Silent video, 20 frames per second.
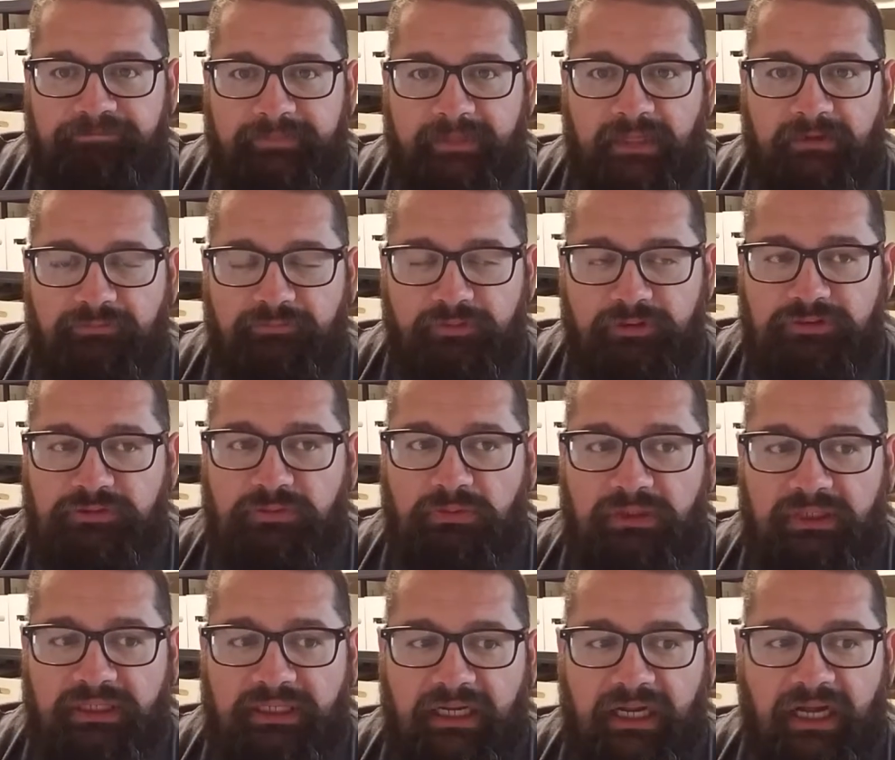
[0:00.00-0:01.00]
First
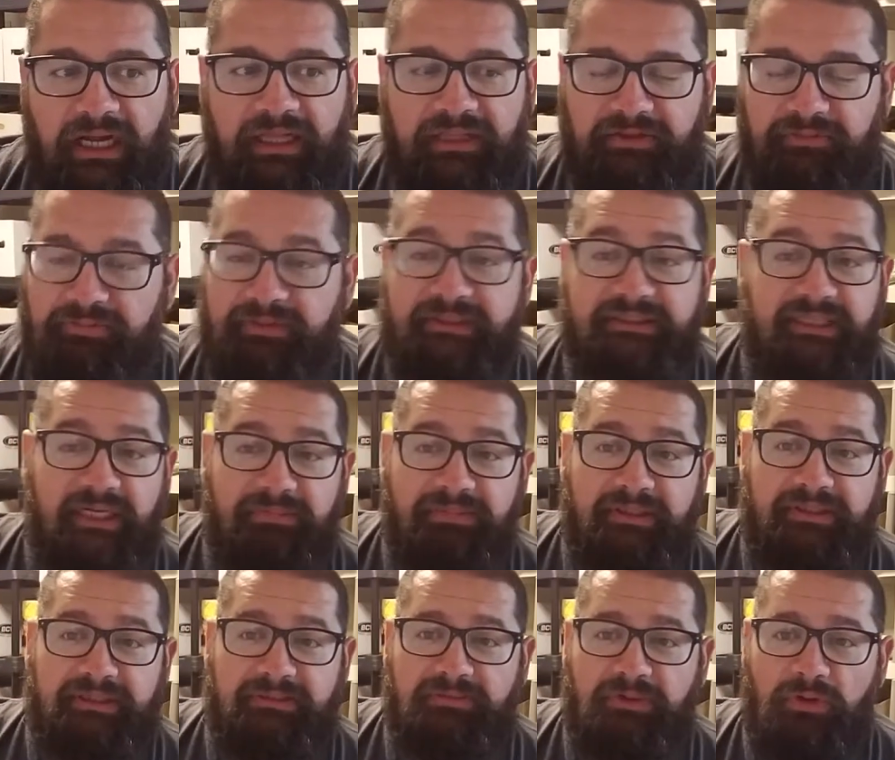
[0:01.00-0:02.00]
one, the reason I
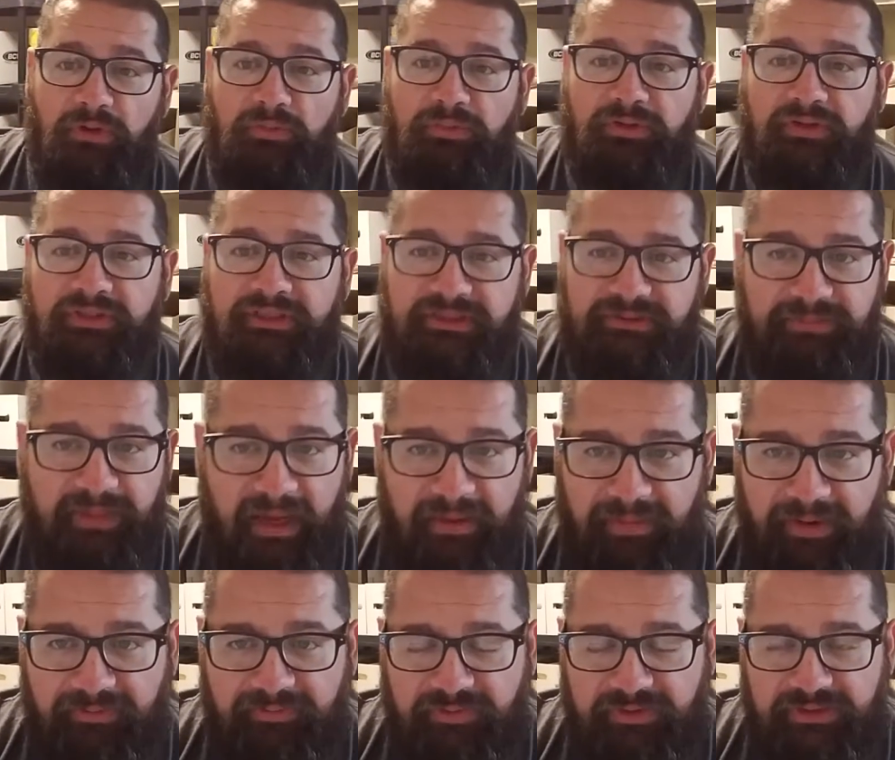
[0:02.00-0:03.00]
picked up the whole book is
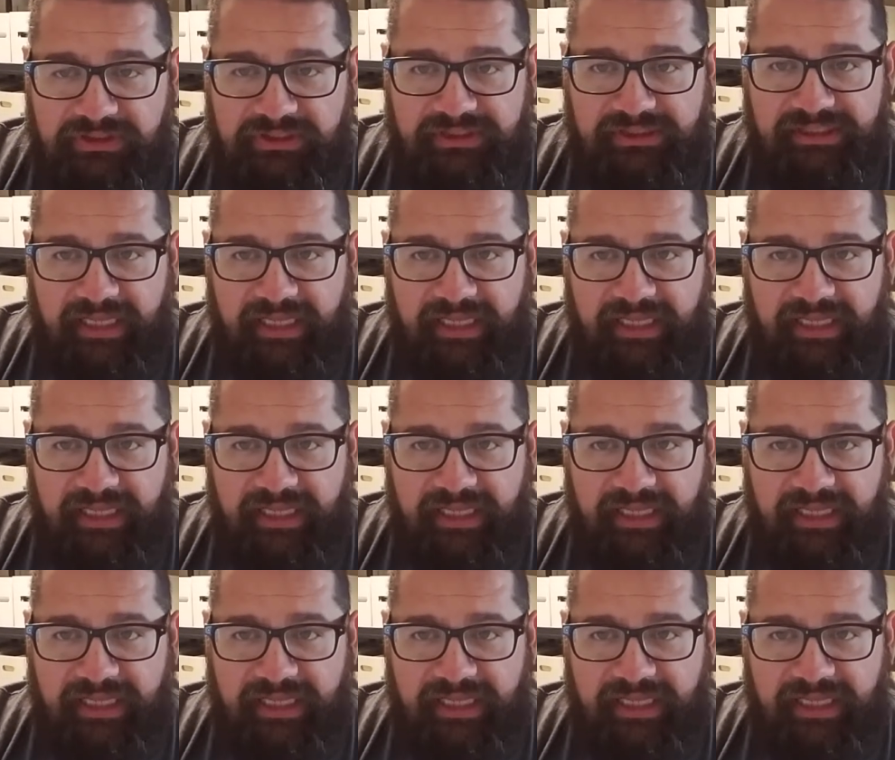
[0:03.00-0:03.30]
Batman vs.